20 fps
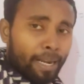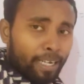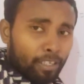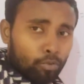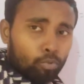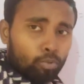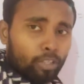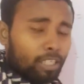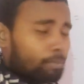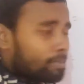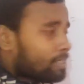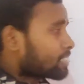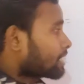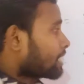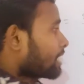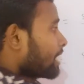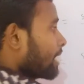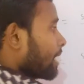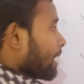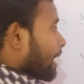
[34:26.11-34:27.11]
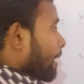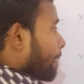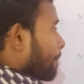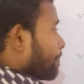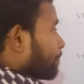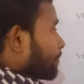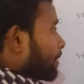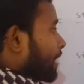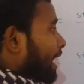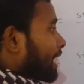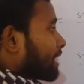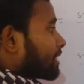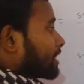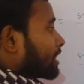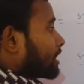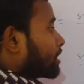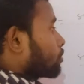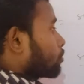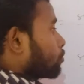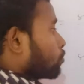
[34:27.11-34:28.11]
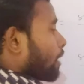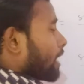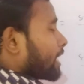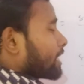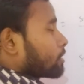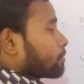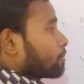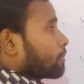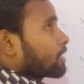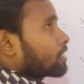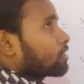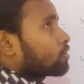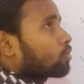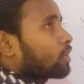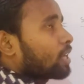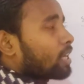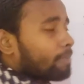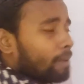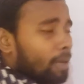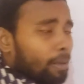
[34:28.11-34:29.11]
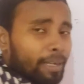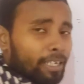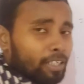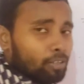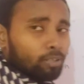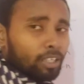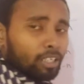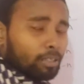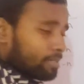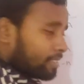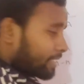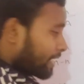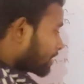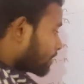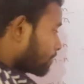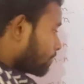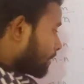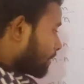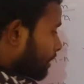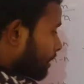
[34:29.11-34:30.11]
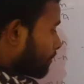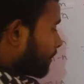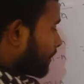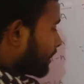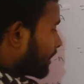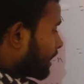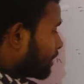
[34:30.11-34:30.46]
2, that means x 2x plus 2 alpha by 2, that means x alpha.